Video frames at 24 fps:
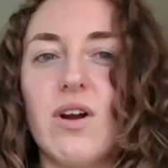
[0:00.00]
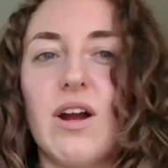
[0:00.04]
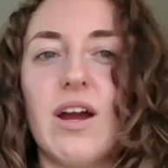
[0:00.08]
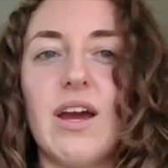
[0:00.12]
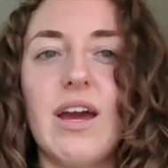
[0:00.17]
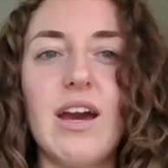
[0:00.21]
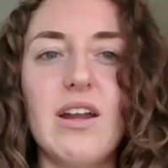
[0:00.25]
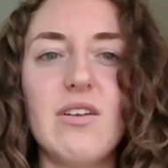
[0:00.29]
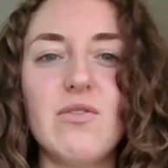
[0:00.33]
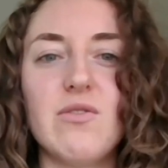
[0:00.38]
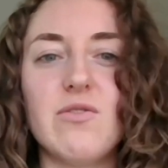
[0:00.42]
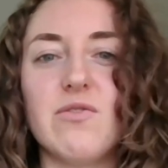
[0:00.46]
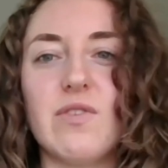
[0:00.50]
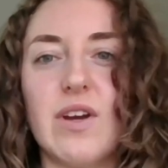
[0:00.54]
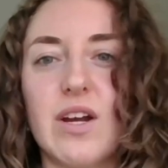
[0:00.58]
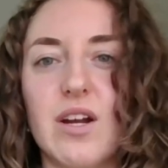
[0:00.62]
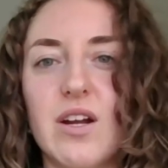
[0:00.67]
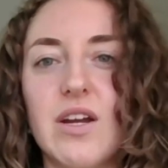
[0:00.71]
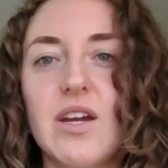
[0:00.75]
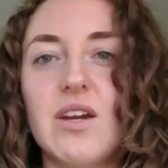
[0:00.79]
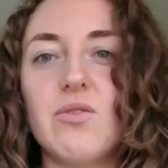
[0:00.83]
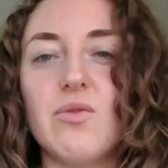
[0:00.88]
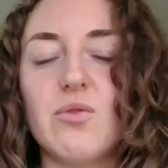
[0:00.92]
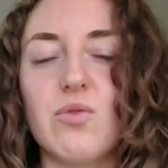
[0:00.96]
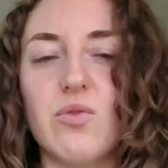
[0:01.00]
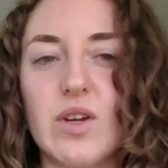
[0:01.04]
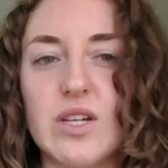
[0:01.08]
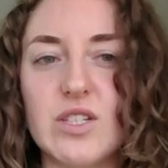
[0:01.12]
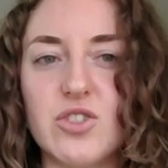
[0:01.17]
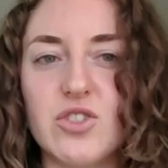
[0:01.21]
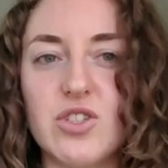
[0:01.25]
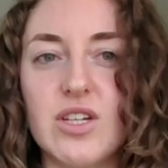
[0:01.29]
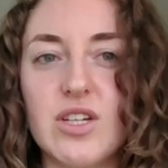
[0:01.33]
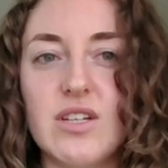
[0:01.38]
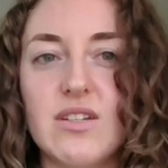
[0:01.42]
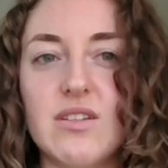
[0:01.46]
I had a very
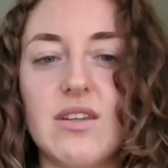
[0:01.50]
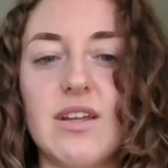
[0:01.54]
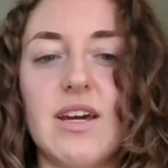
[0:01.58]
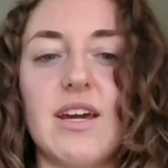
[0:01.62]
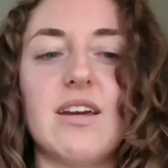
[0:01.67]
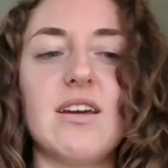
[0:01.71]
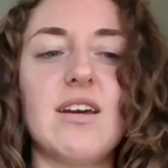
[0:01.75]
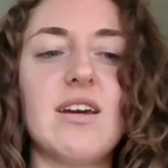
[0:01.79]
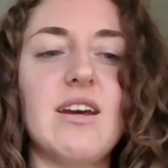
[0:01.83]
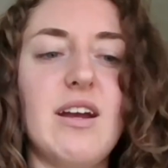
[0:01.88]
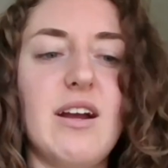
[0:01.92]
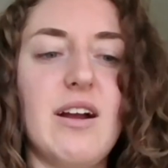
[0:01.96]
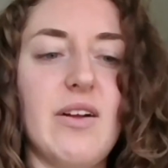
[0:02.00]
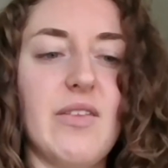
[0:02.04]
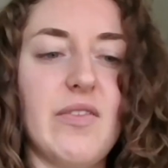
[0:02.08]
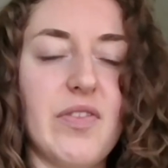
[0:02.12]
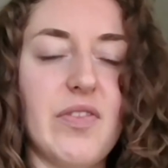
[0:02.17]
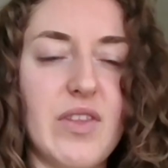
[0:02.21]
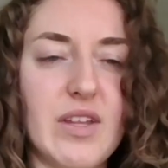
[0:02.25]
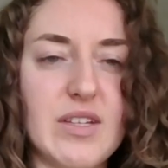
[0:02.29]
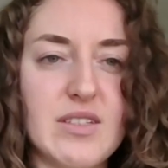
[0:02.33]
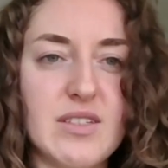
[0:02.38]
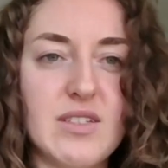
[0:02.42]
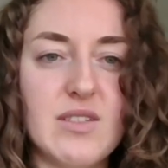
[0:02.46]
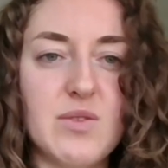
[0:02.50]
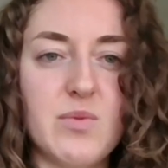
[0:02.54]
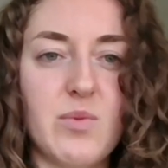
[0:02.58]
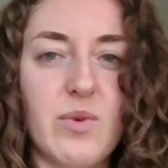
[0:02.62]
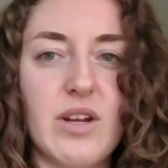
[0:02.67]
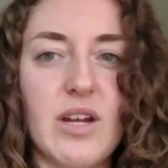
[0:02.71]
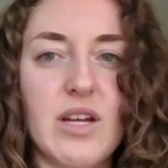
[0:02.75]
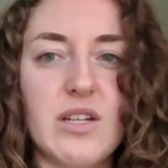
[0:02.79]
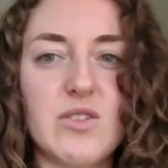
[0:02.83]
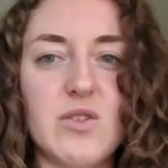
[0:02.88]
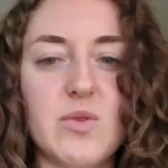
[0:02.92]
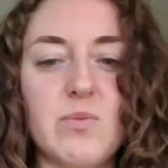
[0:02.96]
rigid like this is
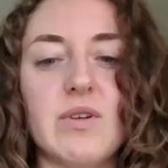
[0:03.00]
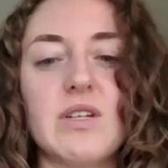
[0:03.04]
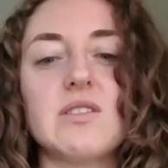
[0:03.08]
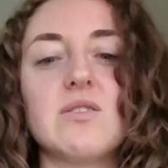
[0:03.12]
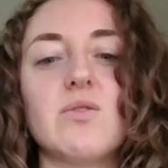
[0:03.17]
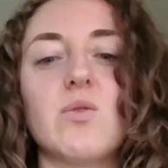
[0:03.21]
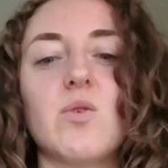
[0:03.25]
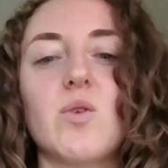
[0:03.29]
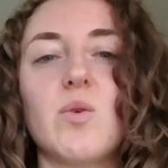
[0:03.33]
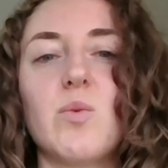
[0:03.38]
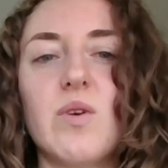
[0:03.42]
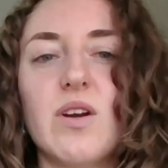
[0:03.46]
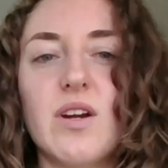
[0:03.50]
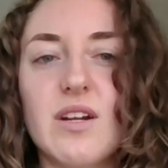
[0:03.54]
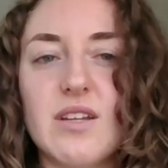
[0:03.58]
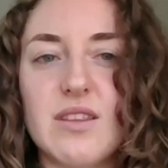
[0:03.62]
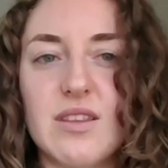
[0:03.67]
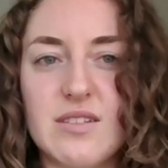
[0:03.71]
when I do my schoolwork.